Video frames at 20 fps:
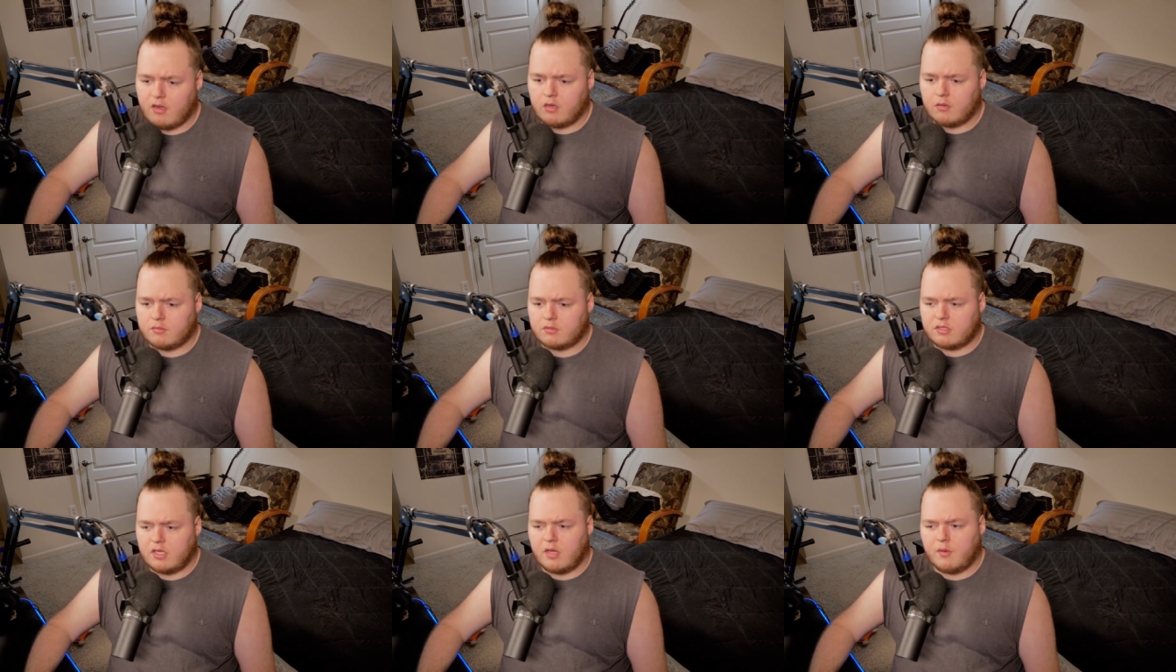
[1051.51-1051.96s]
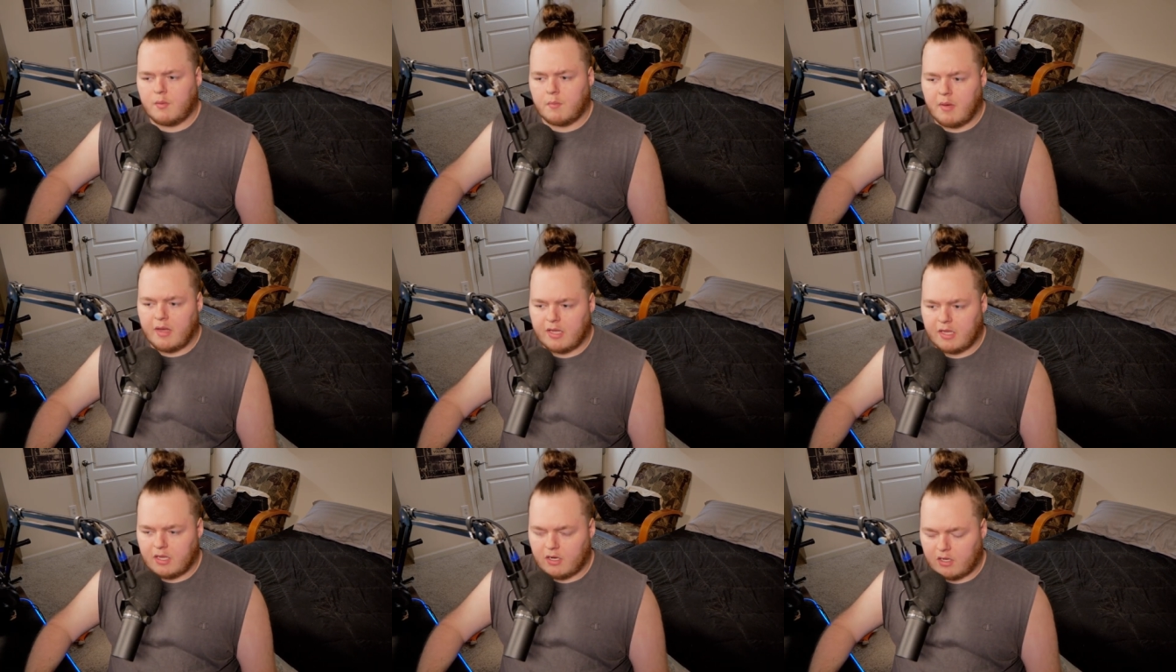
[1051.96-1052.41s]
You know what I'm saying? We
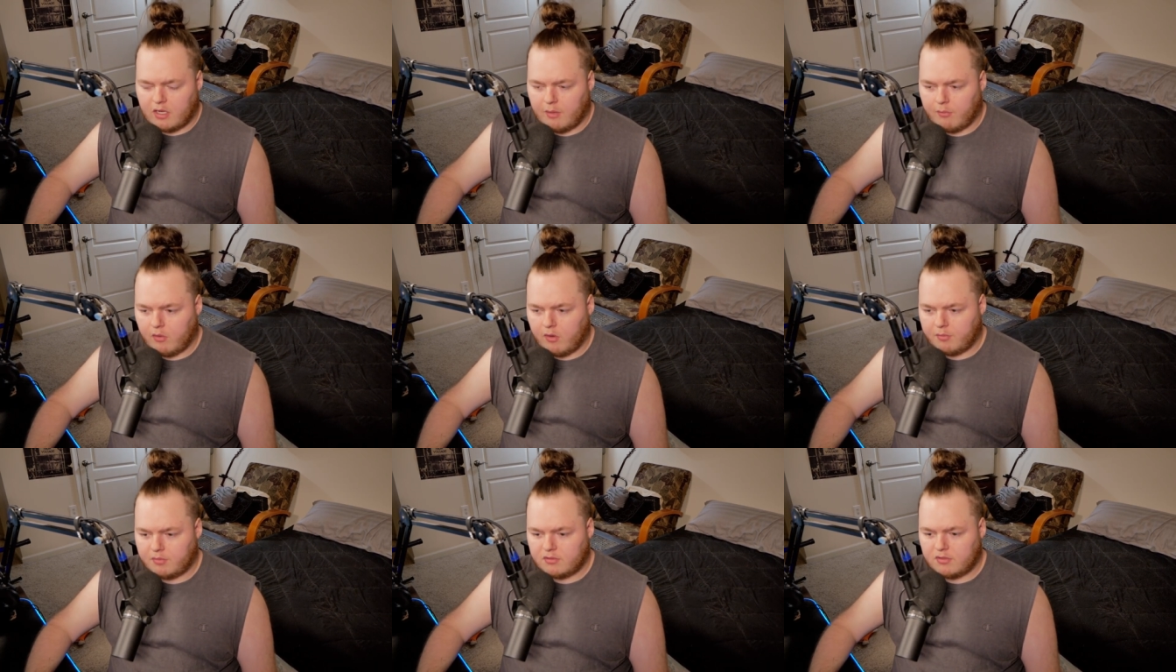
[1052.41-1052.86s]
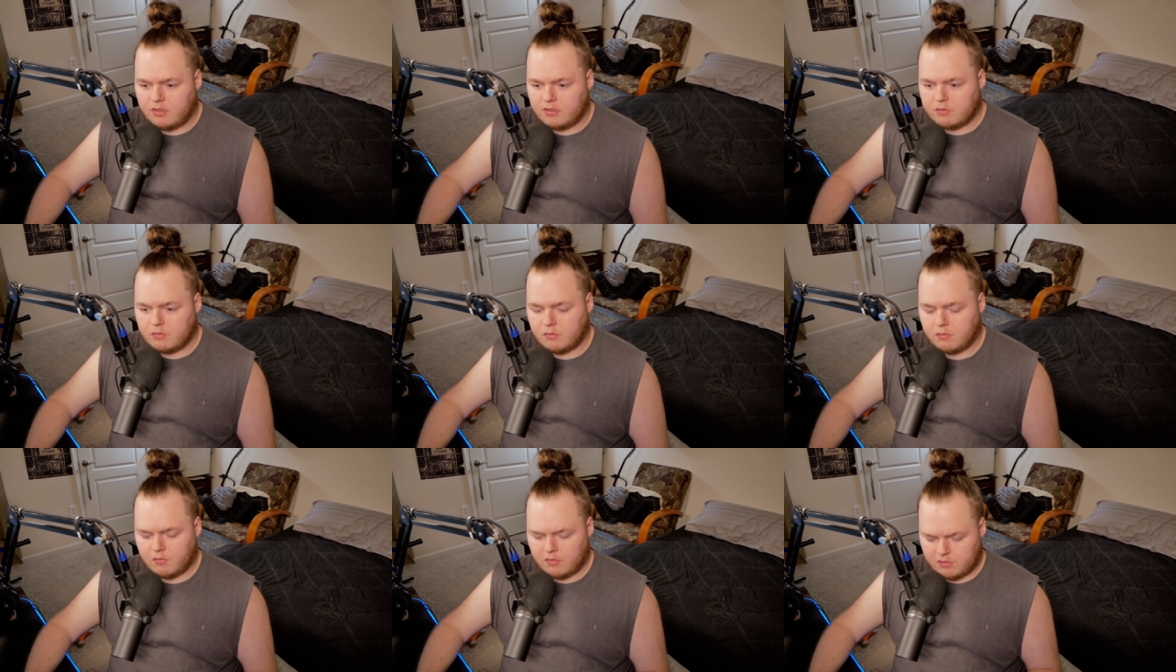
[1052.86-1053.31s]
might get a couple
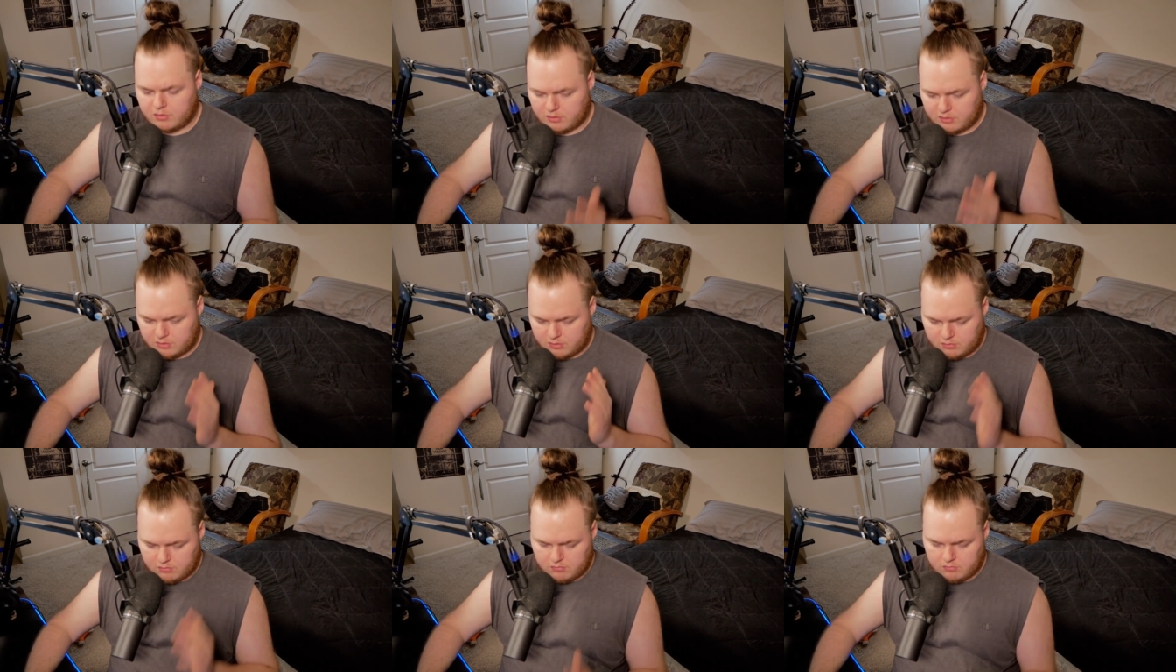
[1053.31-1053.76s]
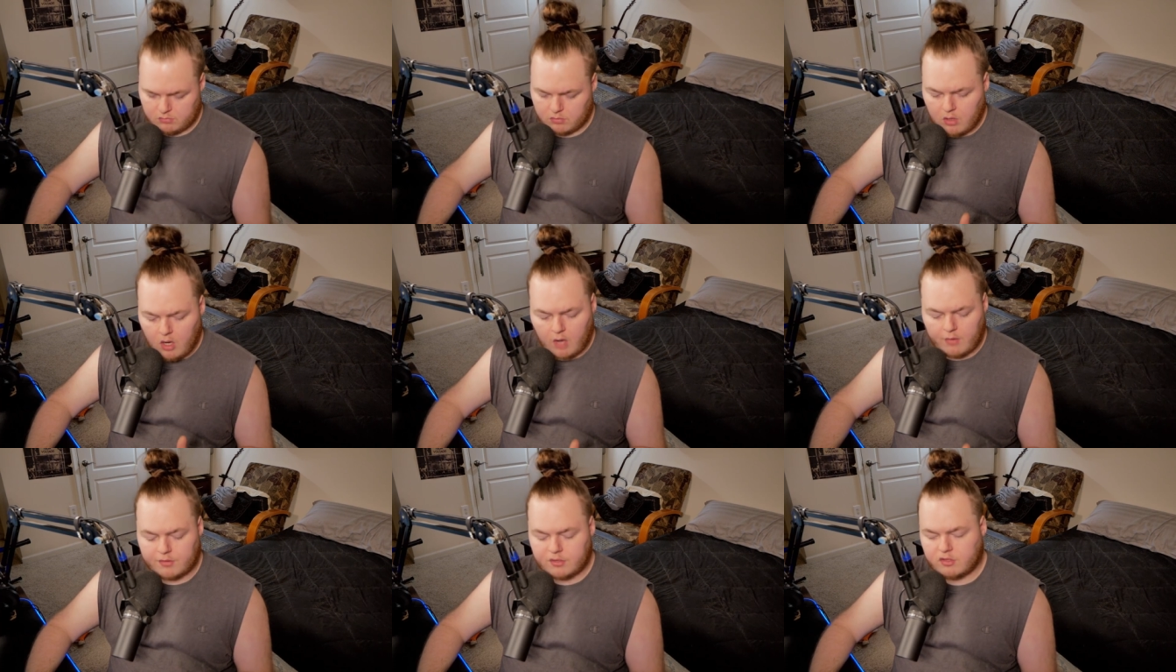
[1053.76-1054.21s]
episodes where we're just
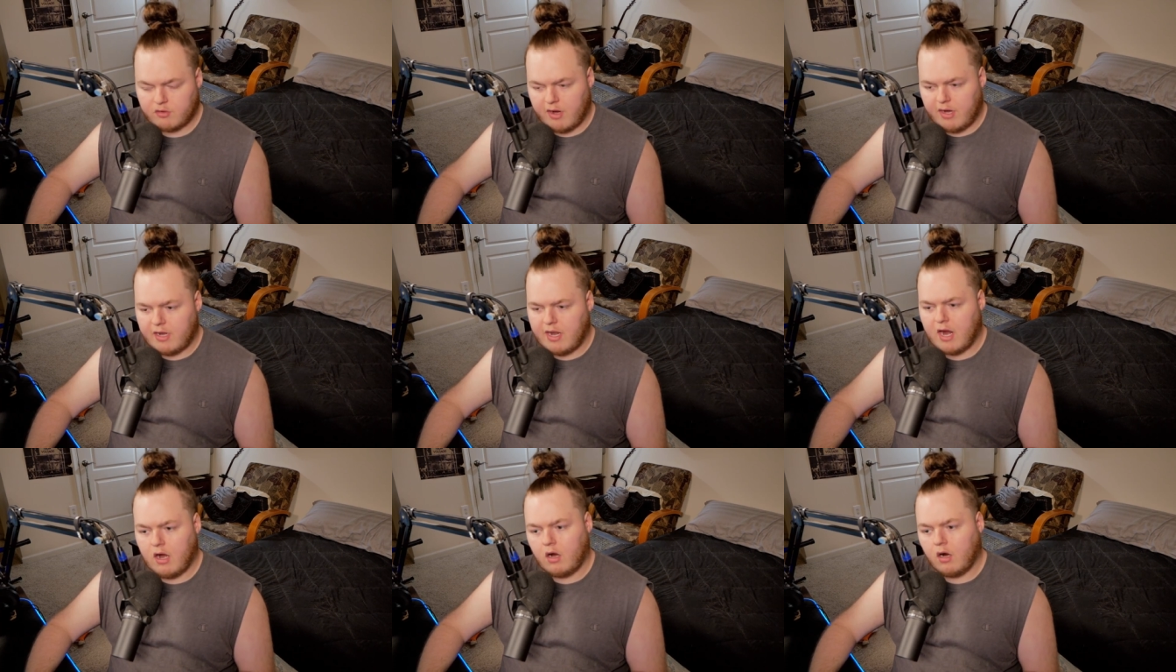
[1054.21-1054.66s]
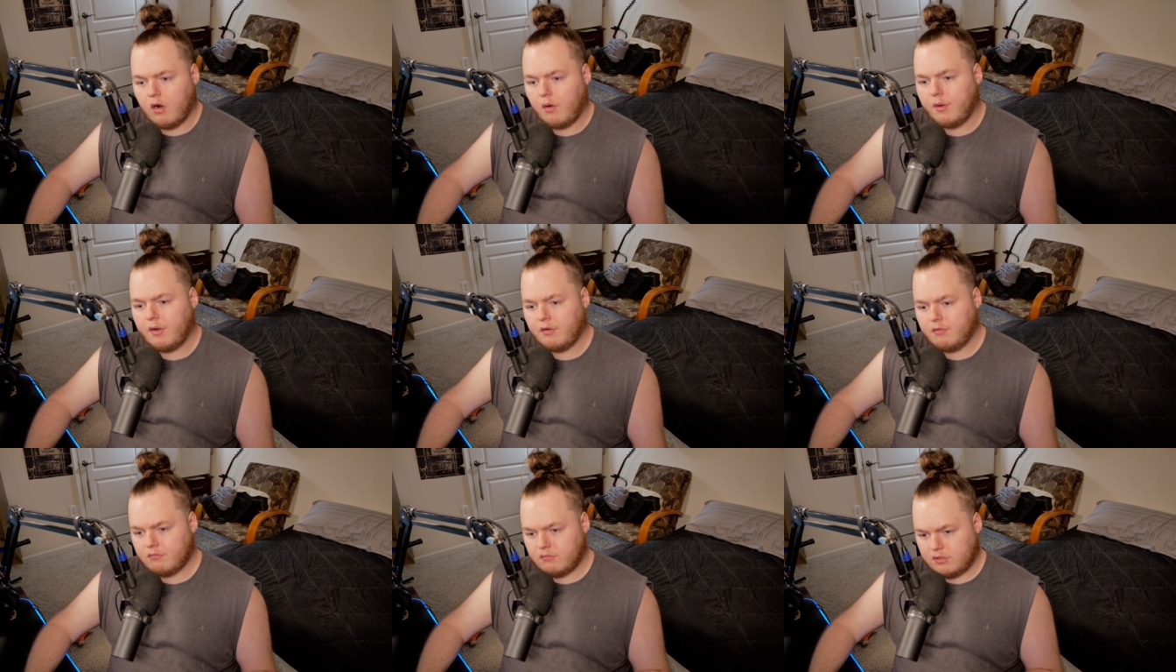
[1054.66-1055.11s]
on a straight and
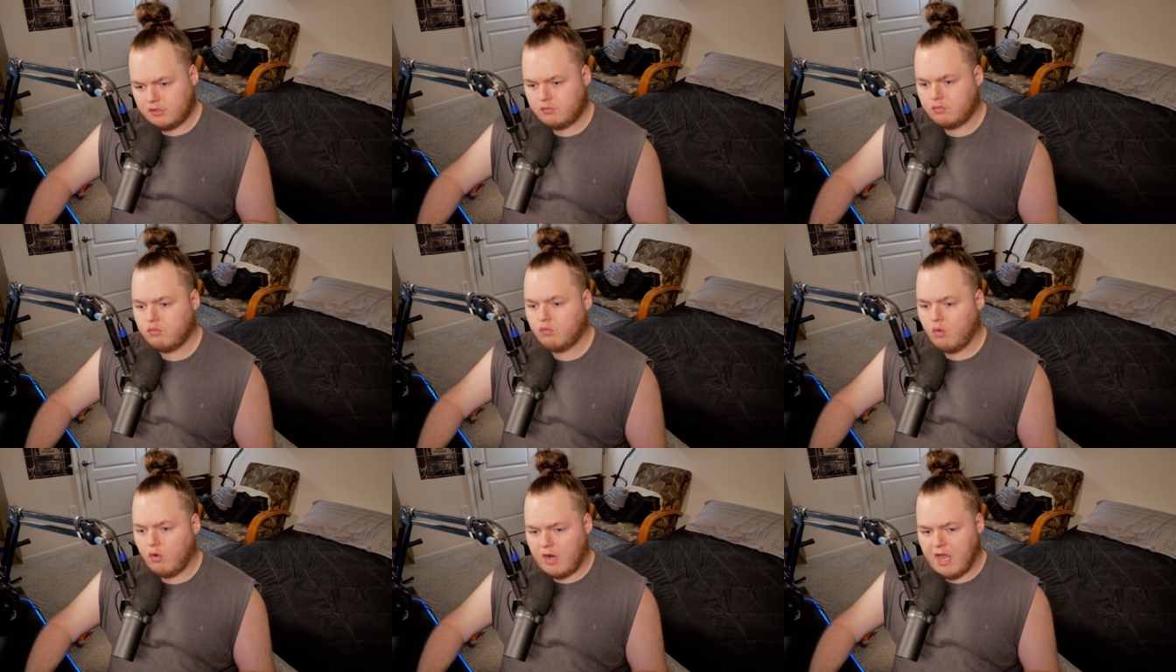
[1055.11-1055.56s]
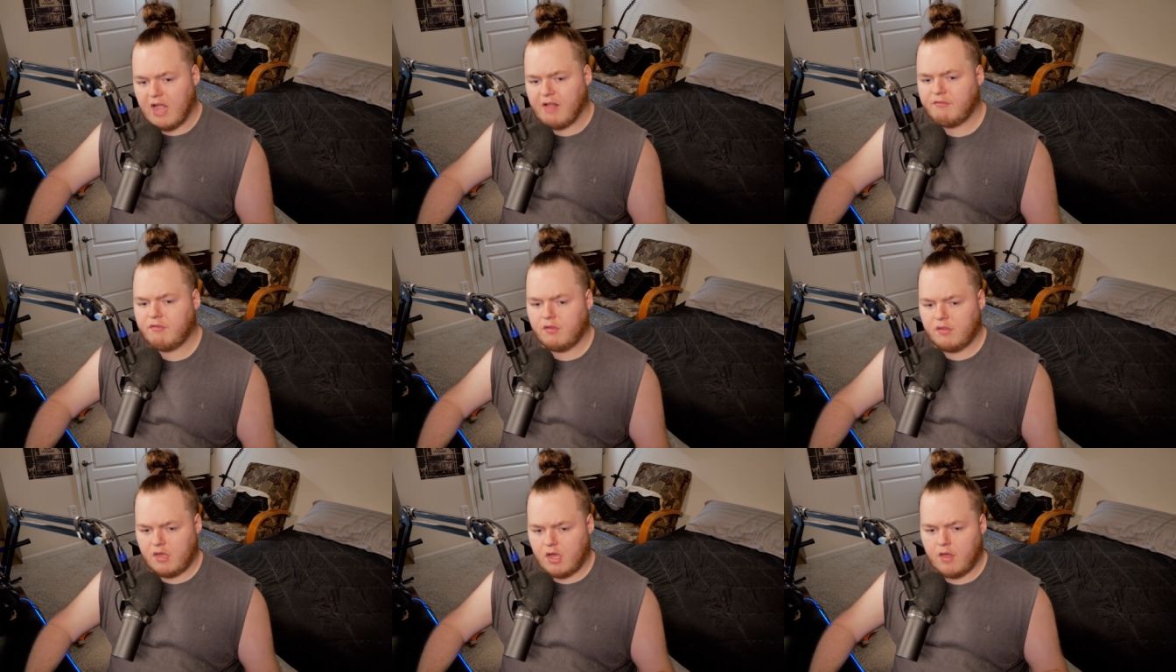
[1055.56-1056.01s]
narrow and just one
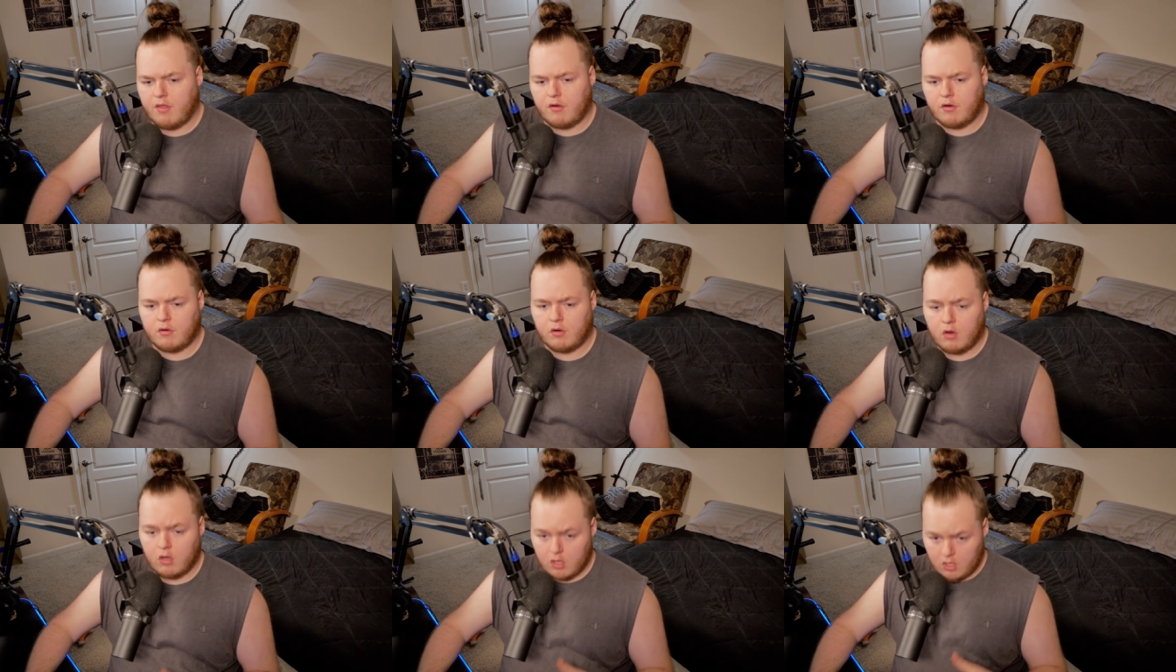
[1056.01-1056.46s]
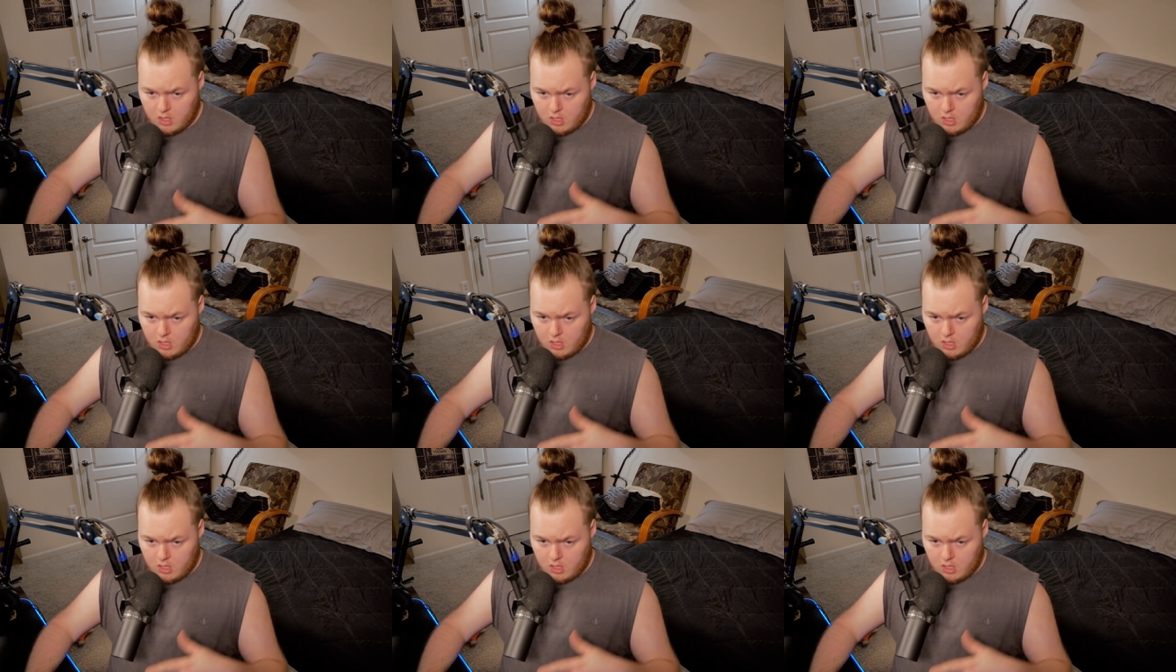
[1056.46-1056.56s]
after the other.